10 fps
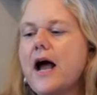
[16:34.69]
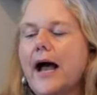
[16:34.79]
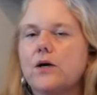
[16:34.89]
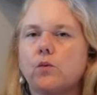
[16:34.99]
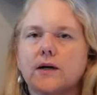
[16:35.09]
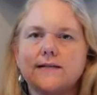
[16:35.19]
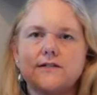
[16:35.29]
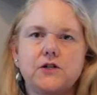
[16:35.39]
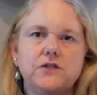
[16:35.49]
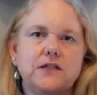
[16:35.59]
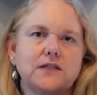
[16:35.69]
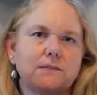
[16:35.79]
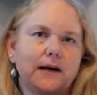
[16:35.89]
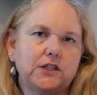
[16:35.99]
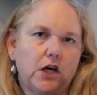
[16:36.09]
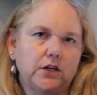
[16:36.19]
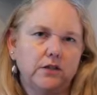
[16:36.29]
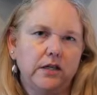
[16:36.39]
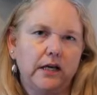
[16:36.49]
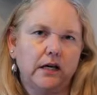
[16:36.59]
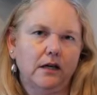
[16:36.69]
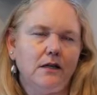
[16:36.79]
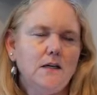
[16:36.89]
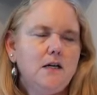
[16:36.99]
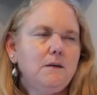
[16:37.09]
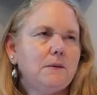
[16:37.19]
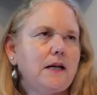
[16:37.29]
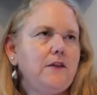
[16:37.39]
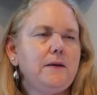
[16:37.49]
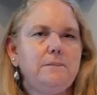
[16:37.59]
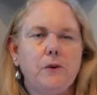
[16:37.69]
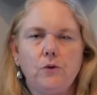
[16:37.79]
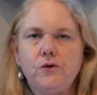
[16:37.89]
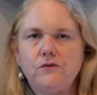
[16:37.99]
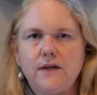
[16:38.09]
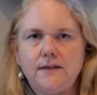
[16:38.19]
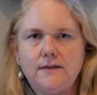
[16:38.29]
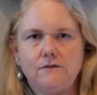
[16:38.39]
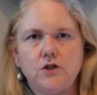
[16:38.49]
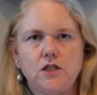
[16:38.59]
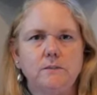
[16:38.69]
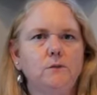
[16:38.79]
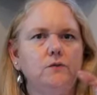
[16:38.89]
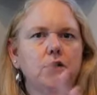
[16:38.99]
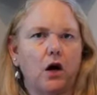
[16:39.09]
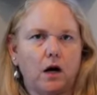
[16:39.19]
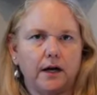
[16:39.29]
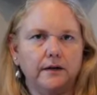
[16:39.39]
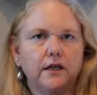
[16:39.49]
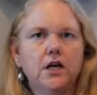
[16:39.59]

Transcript: I was using this in my daughter's hair, but I think both of us have just moved on.